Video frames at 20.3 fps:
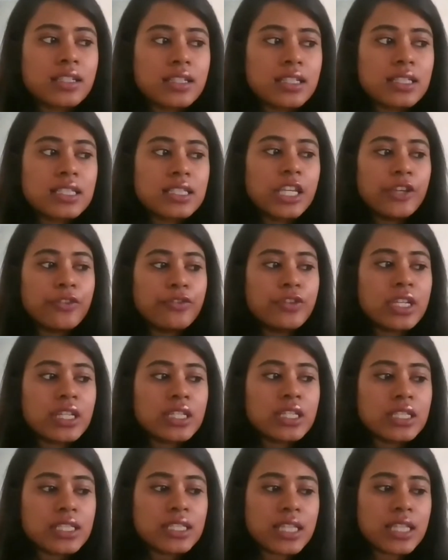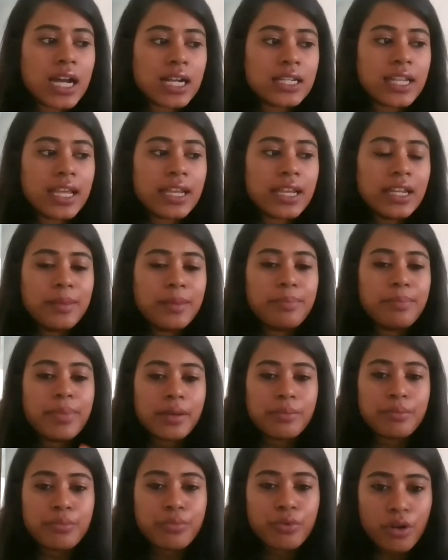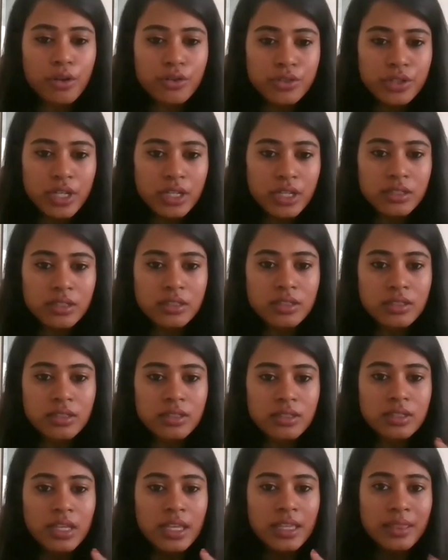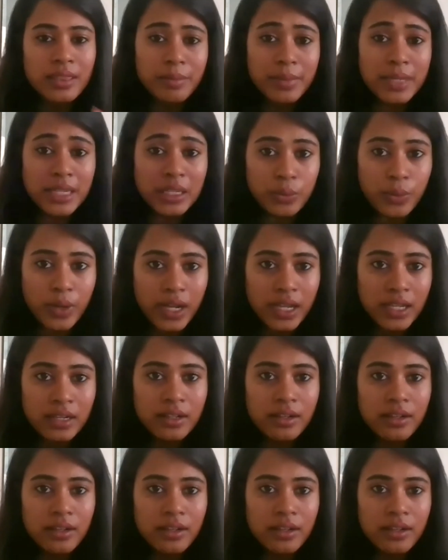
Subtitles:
See if you can start any pet projects in the meanwhile.